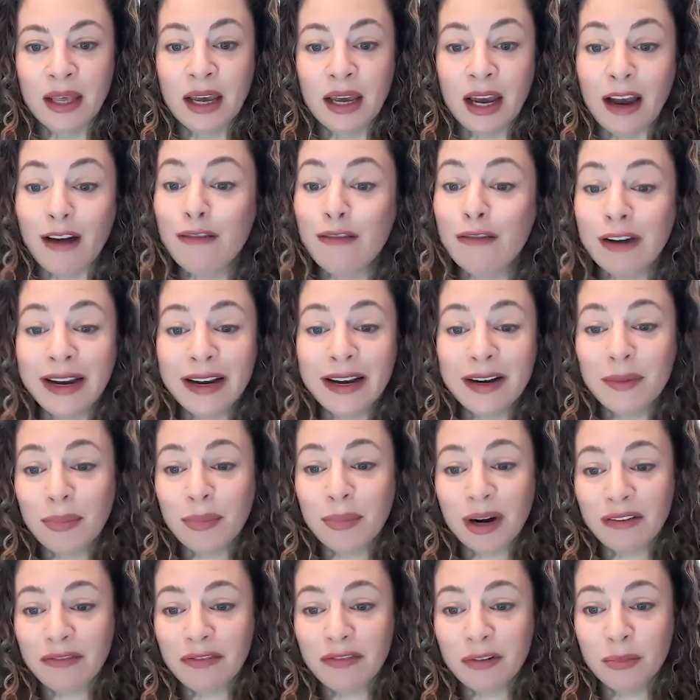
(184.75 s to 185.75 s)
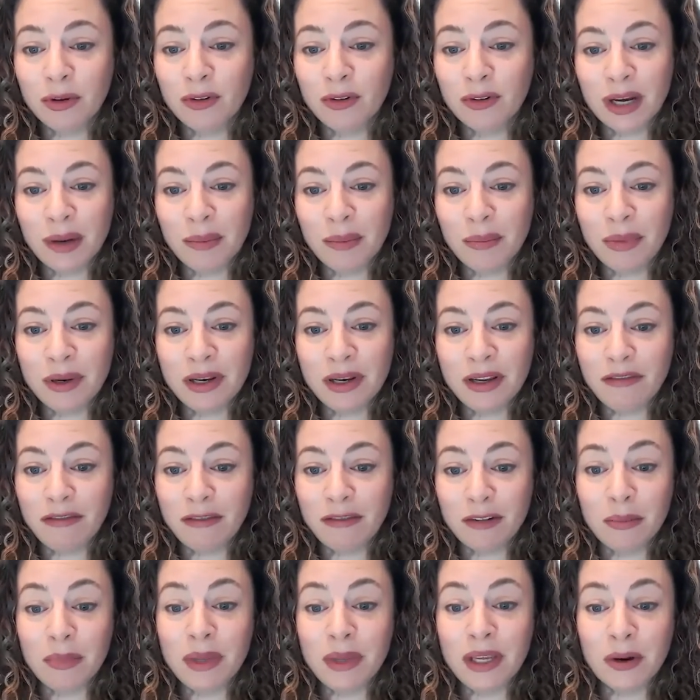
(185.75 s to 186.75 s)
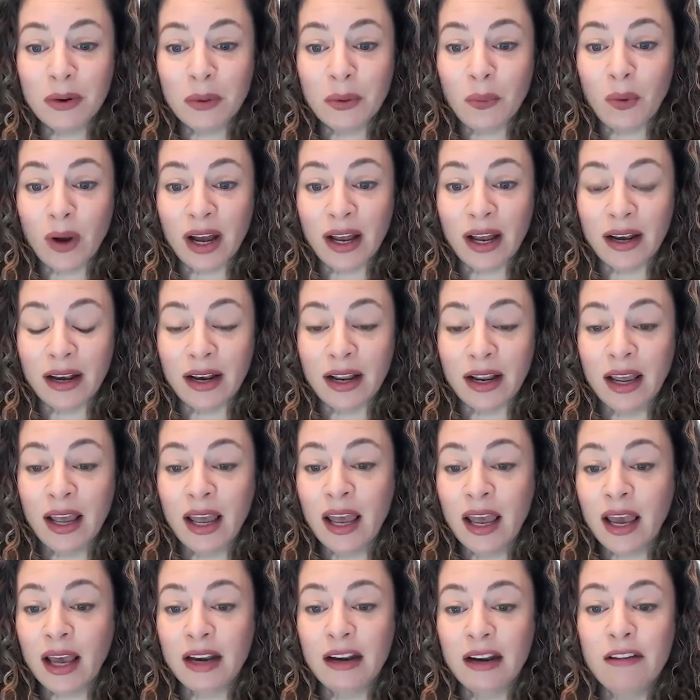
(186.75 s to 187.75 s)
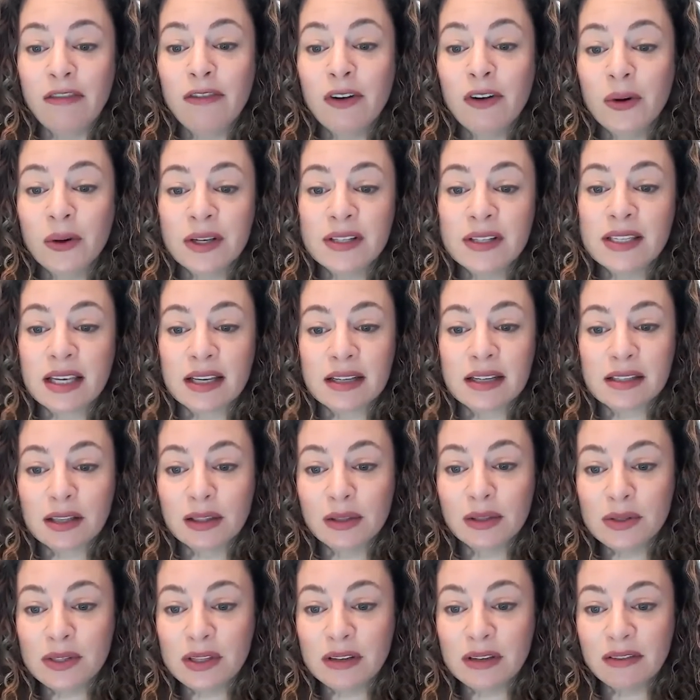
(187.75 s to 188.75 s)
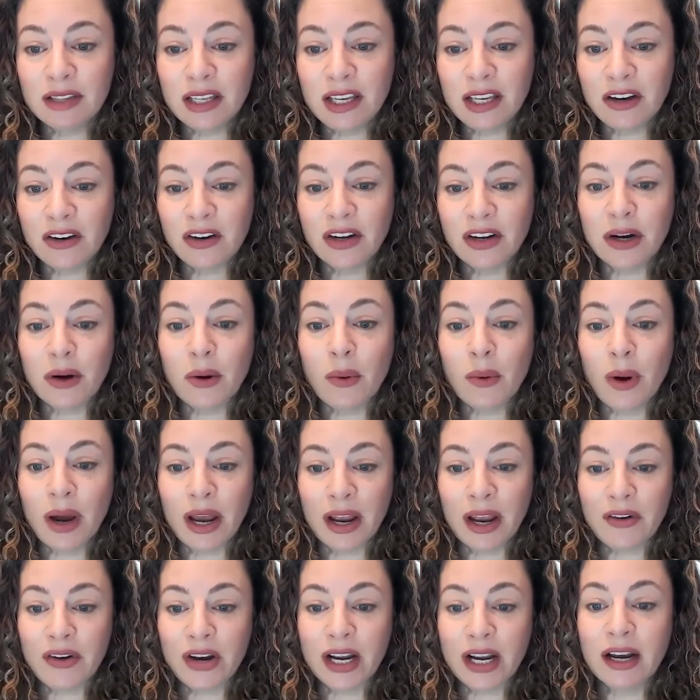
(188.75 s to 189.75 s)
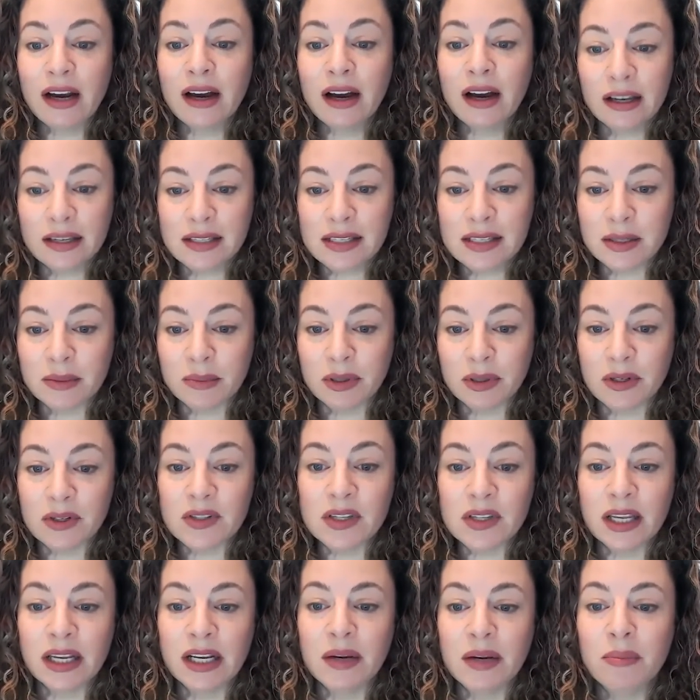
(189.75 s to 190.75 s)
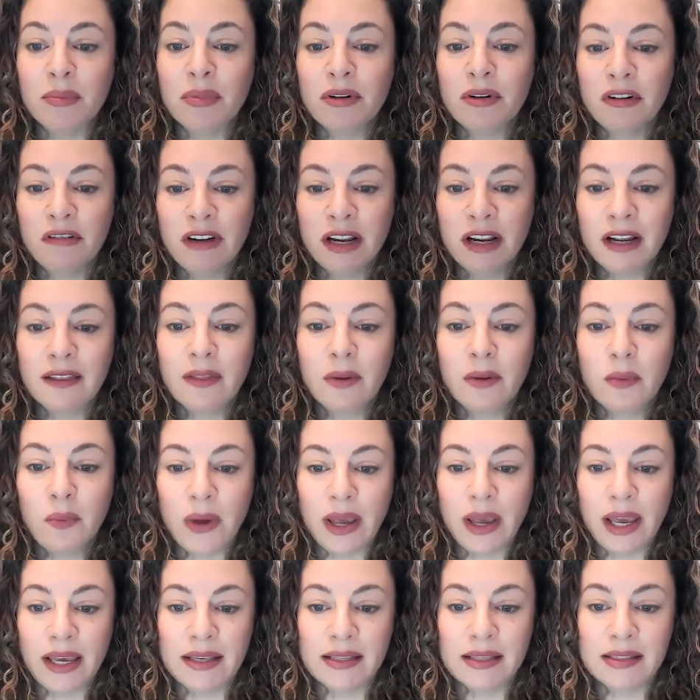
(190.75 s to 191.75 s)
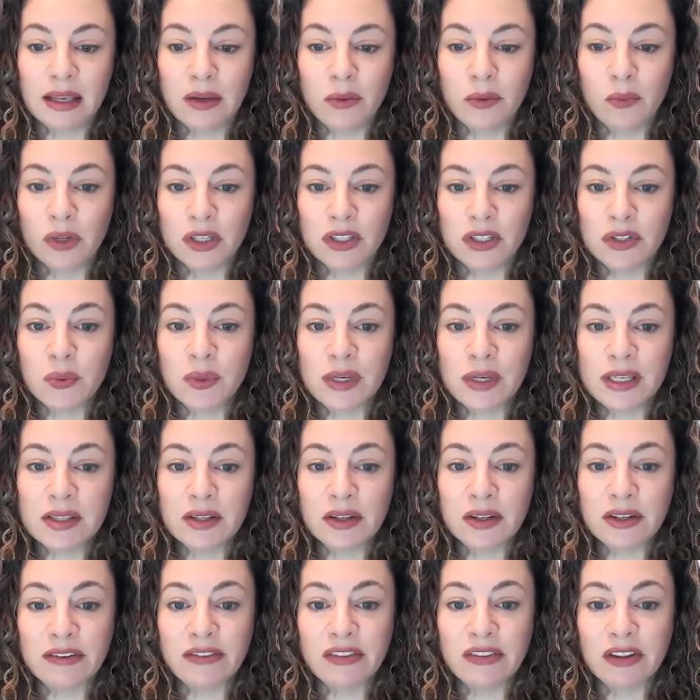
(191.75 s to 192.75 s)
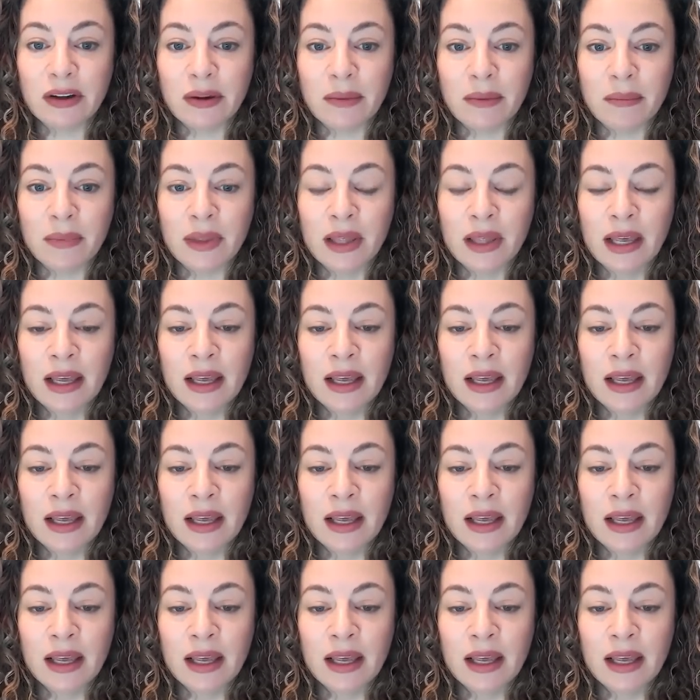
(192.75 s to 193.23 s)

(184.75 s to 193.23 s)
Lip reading: I ran a profitable company from year one, and I focused exclusively on acquiring customers and improving the ways in which we serve them.